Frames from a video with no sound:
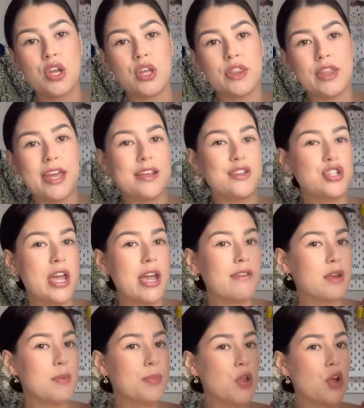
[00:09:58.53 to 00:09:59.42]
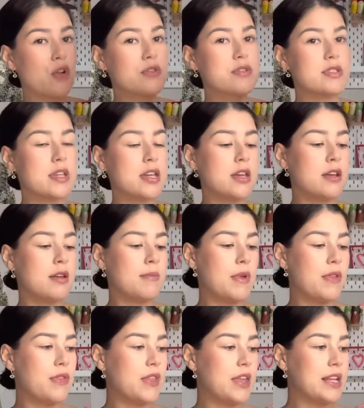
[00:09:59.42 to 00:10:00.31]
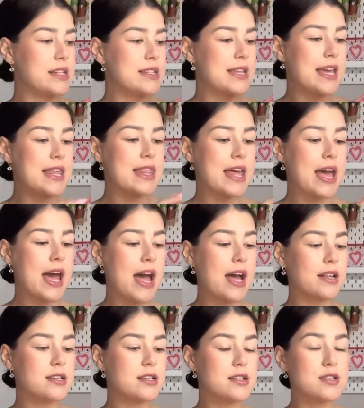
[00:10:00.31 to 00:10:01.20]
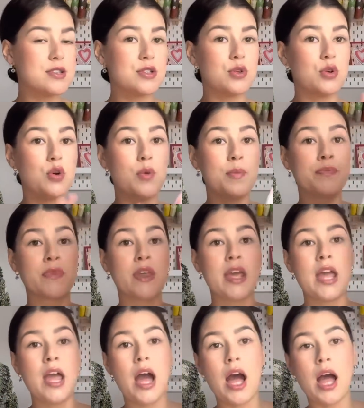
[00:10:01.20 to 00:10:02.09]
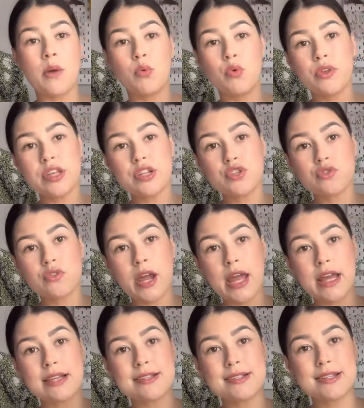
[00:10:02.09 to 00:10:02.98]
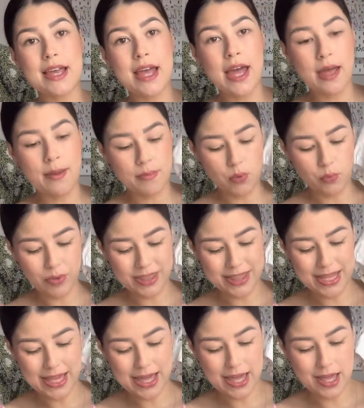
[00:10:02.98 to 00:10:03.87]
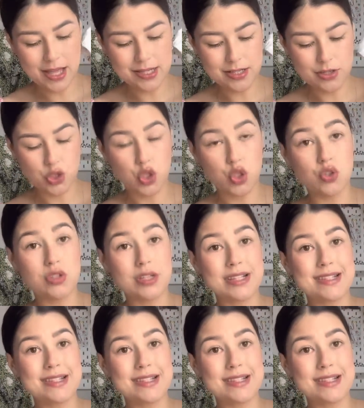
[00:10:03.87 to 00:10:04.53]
like cherry blossom and things like that. So I wore this dress with a nude